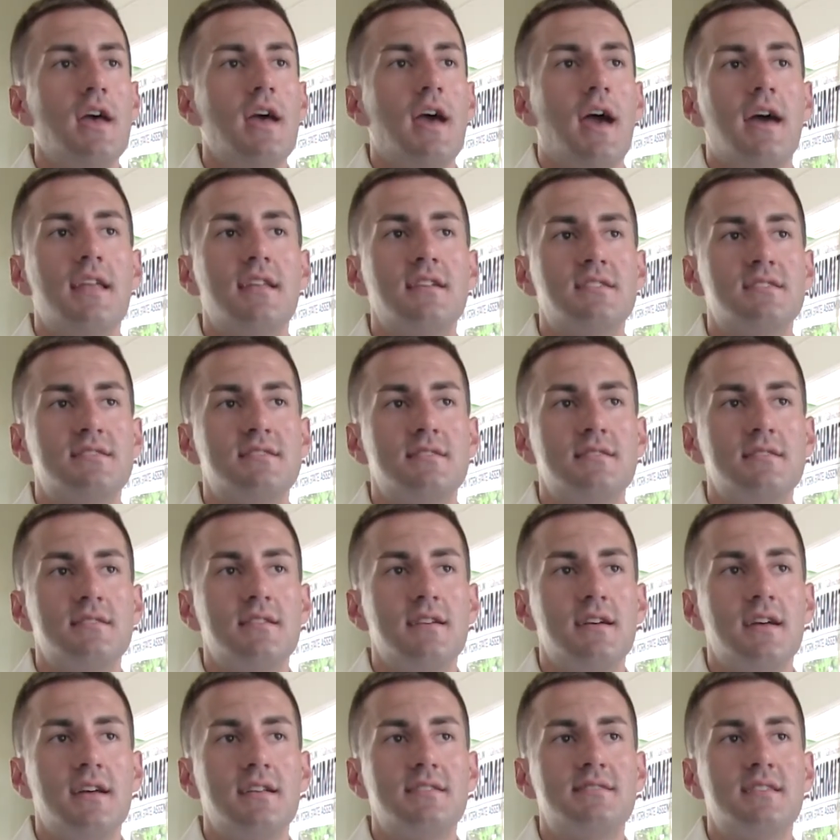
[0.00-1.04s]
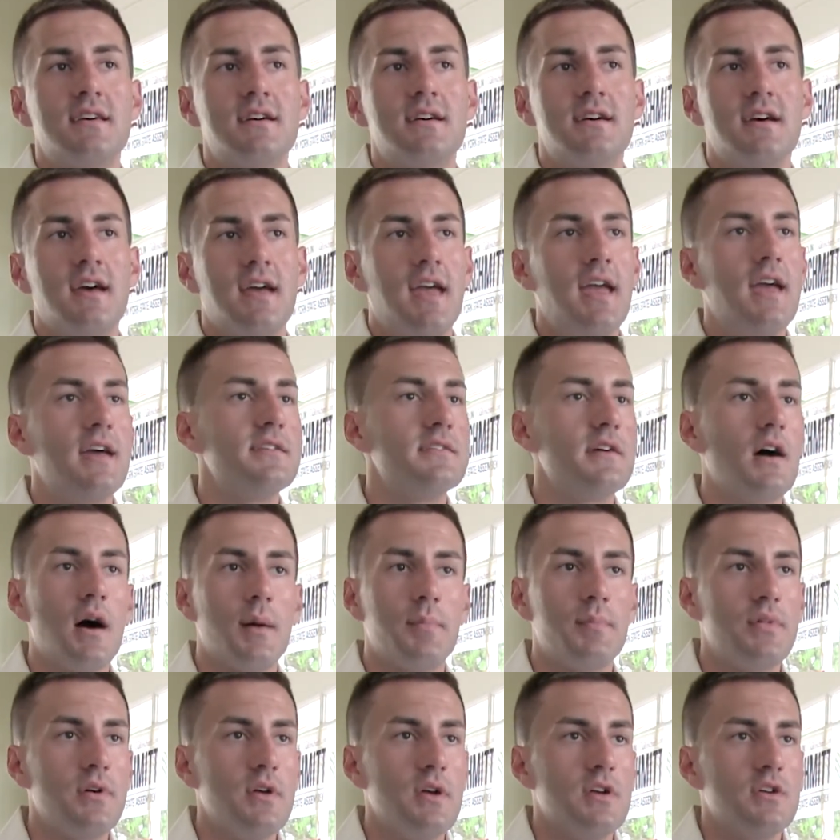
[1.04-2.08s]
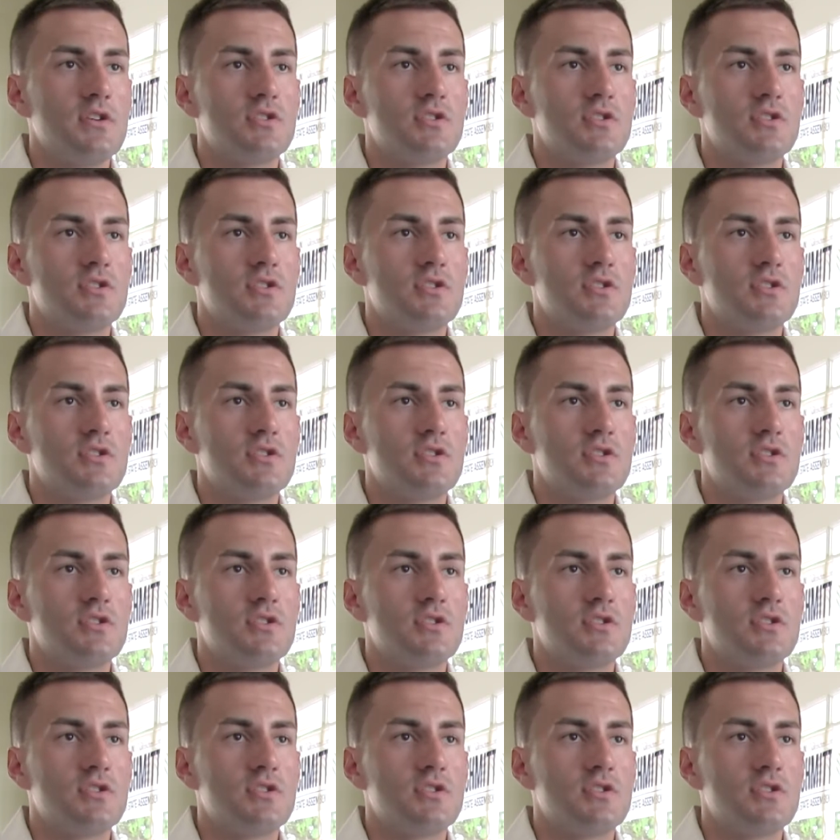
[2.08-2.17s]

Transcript: And it's, it's a hand up.